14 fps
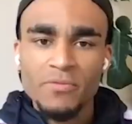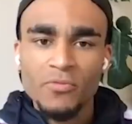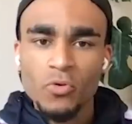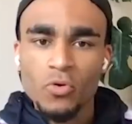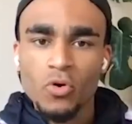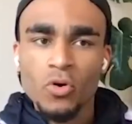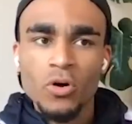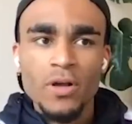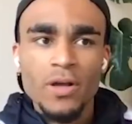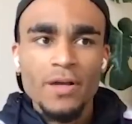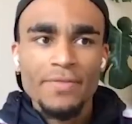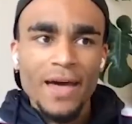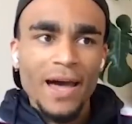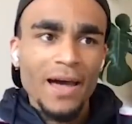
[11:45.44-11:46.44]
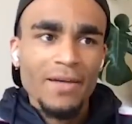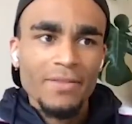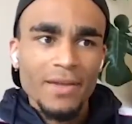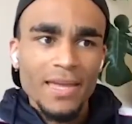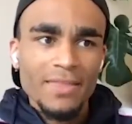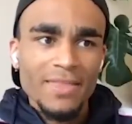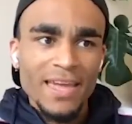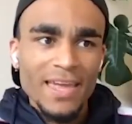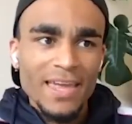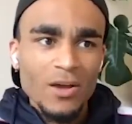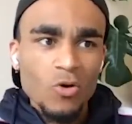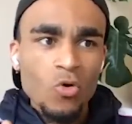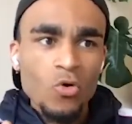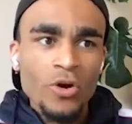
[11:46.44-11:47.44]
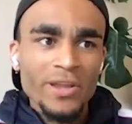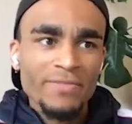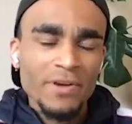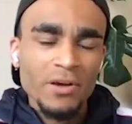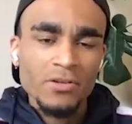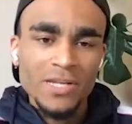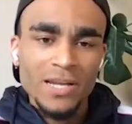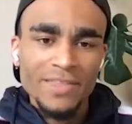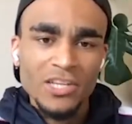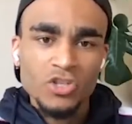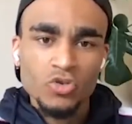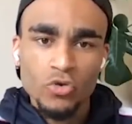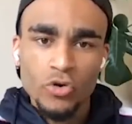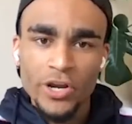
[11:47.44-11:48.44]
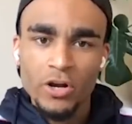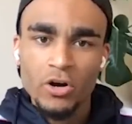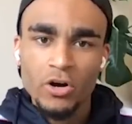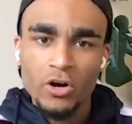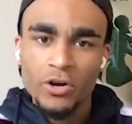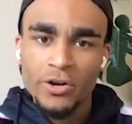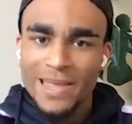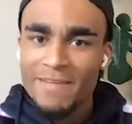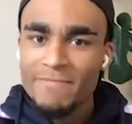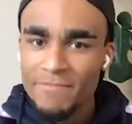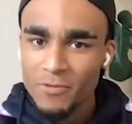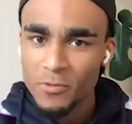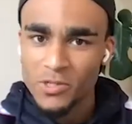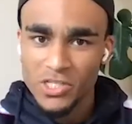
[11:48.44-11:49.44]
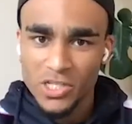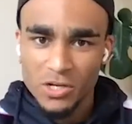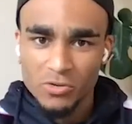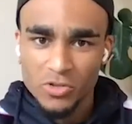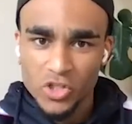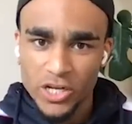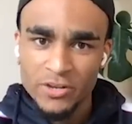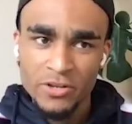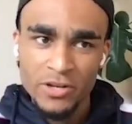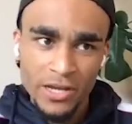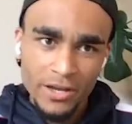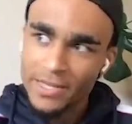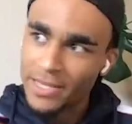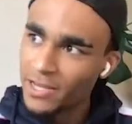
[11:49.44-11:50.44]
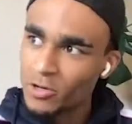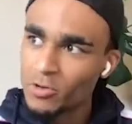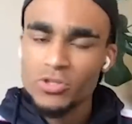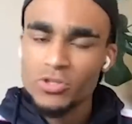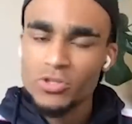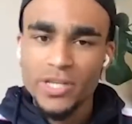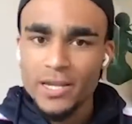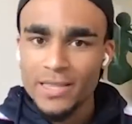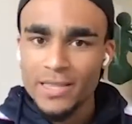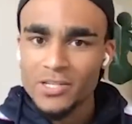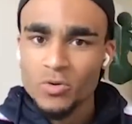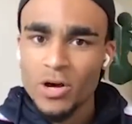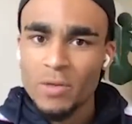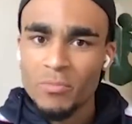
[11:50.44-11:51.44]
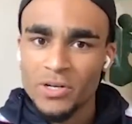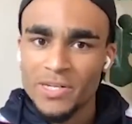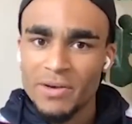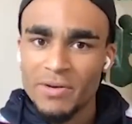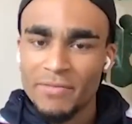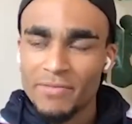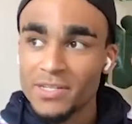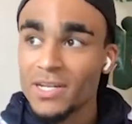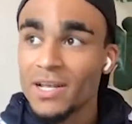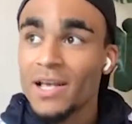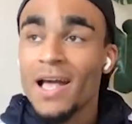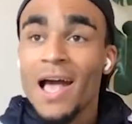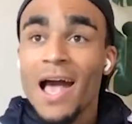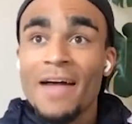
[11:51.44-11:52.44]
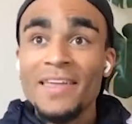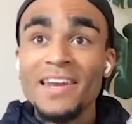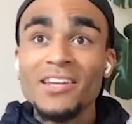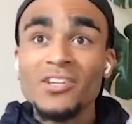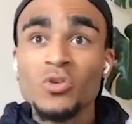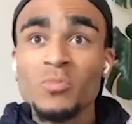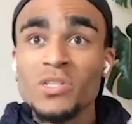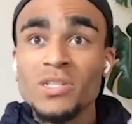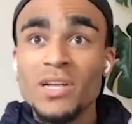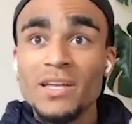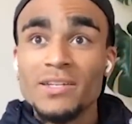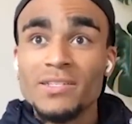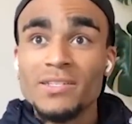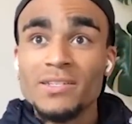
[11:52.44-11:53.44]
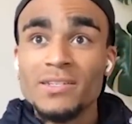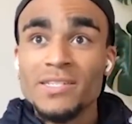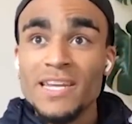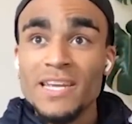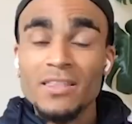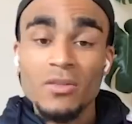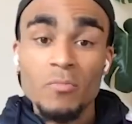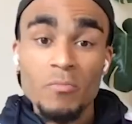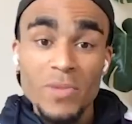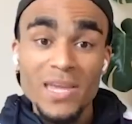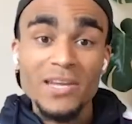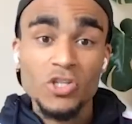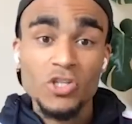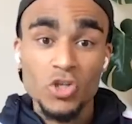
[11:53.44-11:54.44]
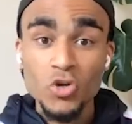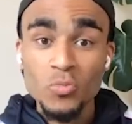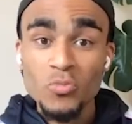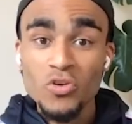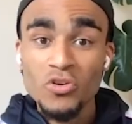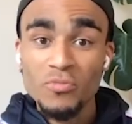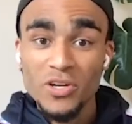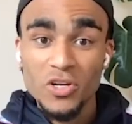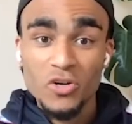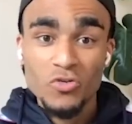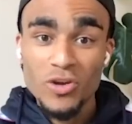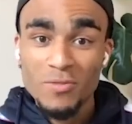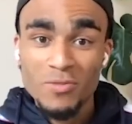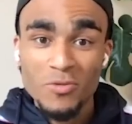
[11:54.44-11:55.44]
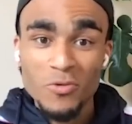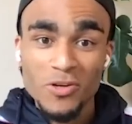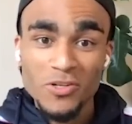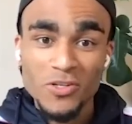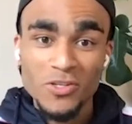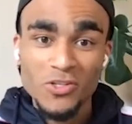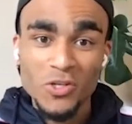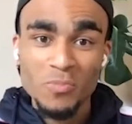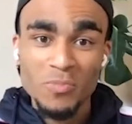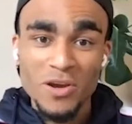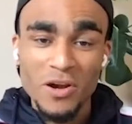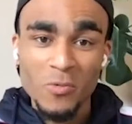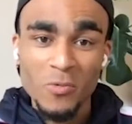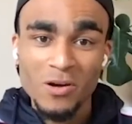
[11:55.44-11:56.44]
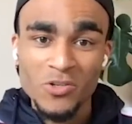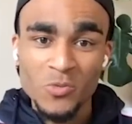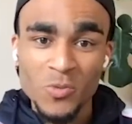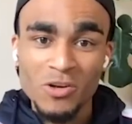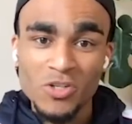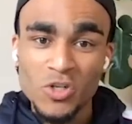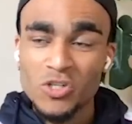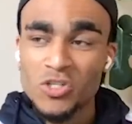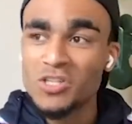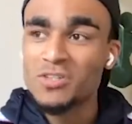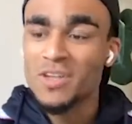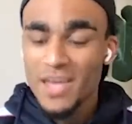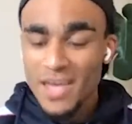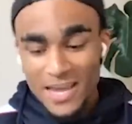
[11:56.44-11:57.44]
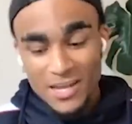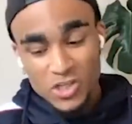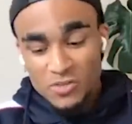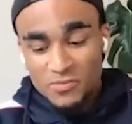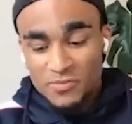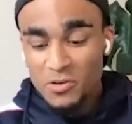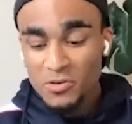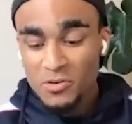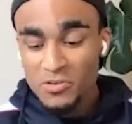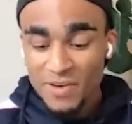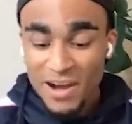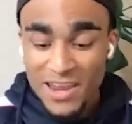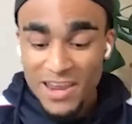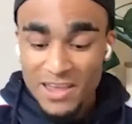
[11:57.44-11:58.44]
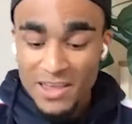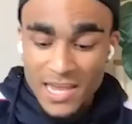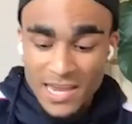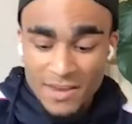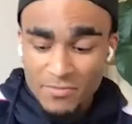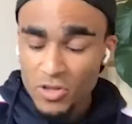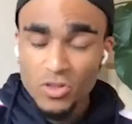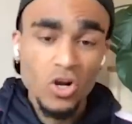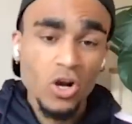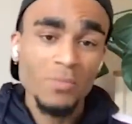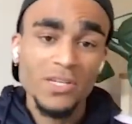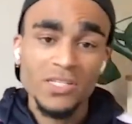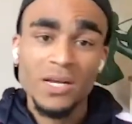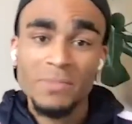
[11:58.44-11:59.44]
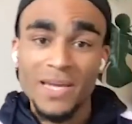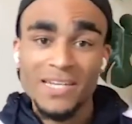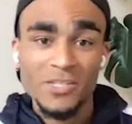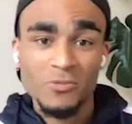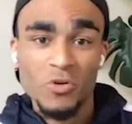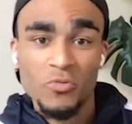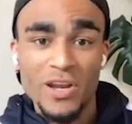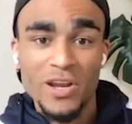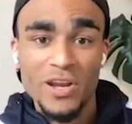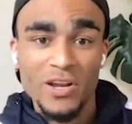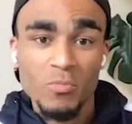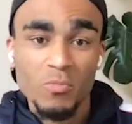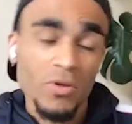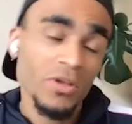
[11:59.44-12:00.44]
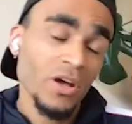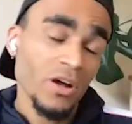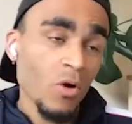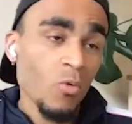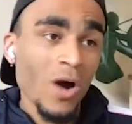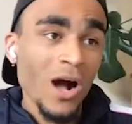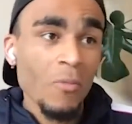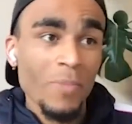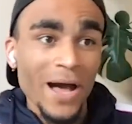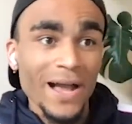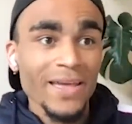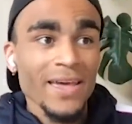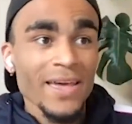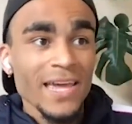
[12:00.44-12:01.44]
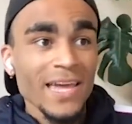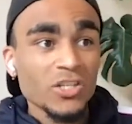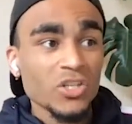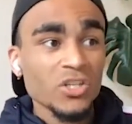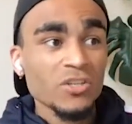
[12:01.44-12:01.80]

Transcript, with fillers: before that that it already feels like they're drawing on influencer culture and you're like okay cool tick that's quite a modern day reference and then it's almost like seeing the Me Too movement creep through into the superhero world as well. So it just it just feels very, even though the comics I'm guessing were written you know a while back, it